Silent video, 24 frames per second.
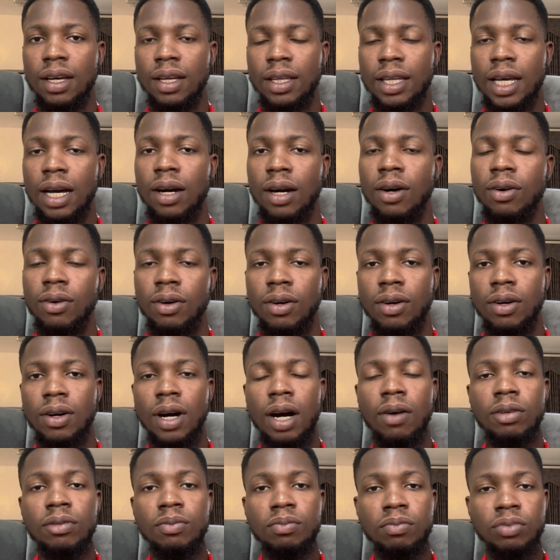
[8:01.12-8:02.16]
Now, I
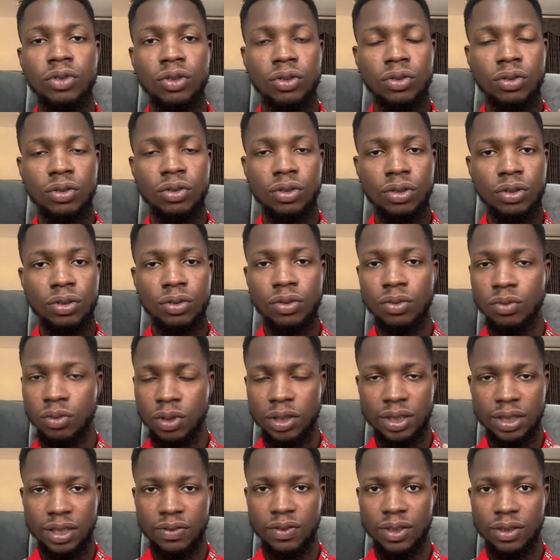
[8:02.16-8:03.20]
want you to watch
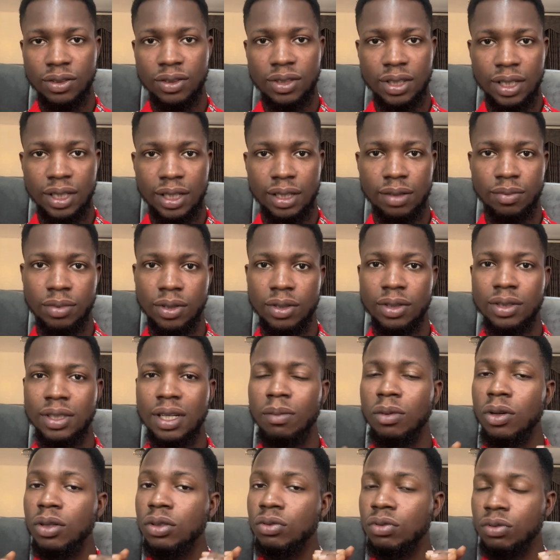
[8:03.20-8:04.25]
this video to the end because
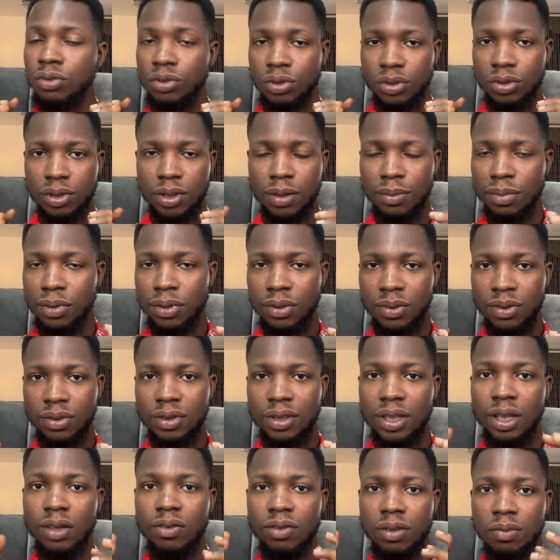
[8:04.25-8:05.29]
I'm going to drop
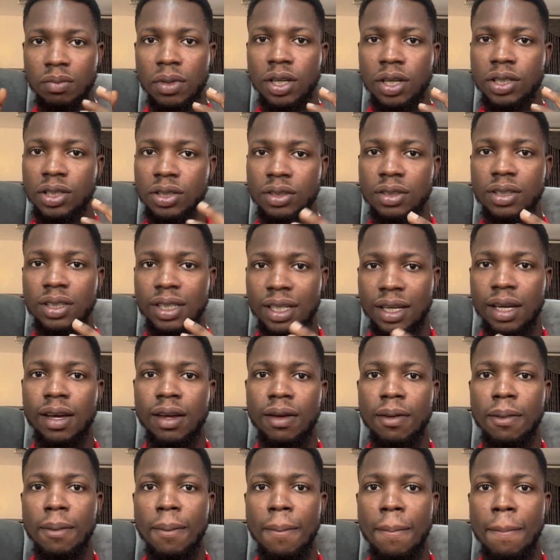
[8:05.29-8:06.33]
the information here.
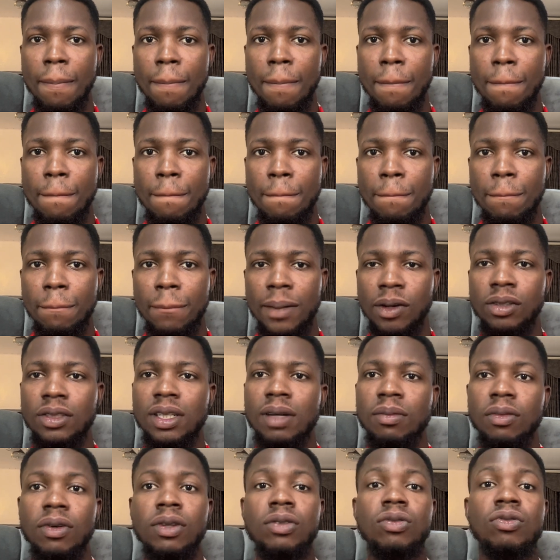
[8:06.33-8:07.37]
Because
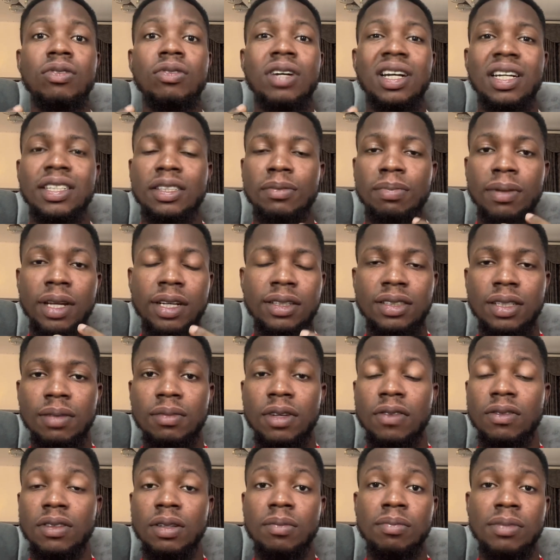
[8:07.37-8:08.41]
I'm going to explain some
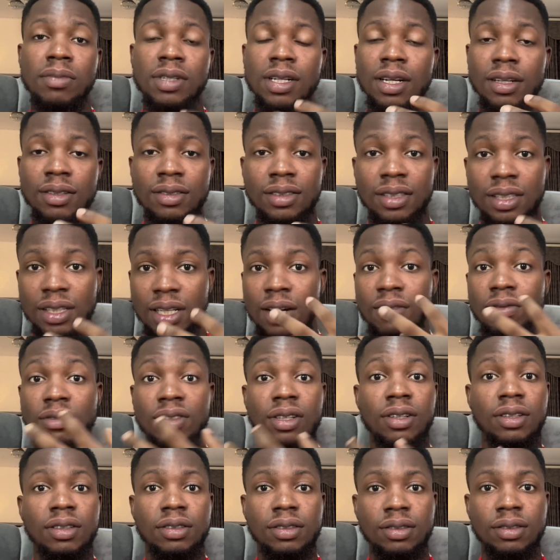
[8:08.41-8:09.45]
of the miracles that I've
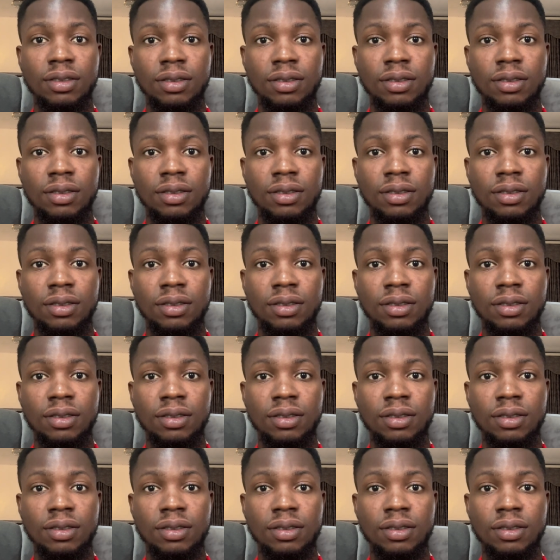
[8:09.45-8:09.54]
done.